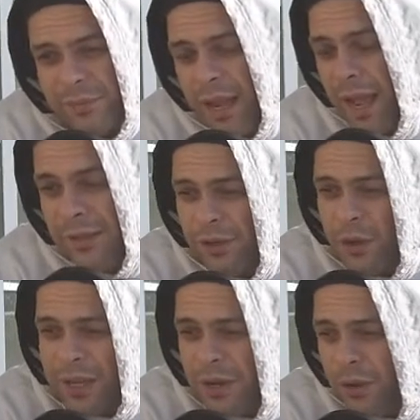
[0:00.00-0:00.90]
And, I
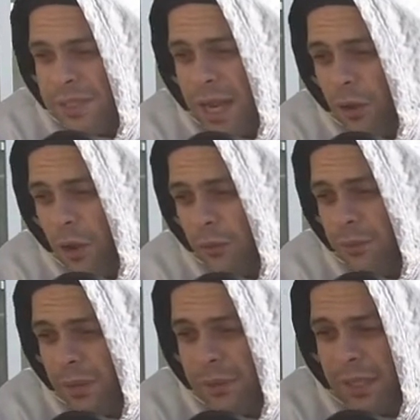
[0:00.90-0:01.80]
know it's not all
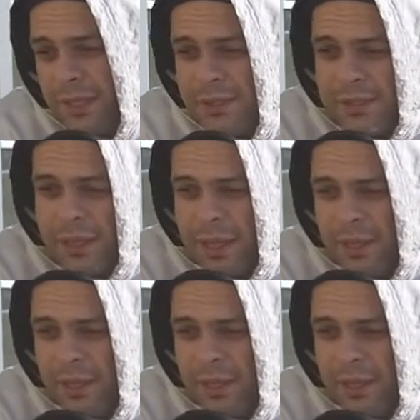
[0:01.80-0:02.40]
Republicans,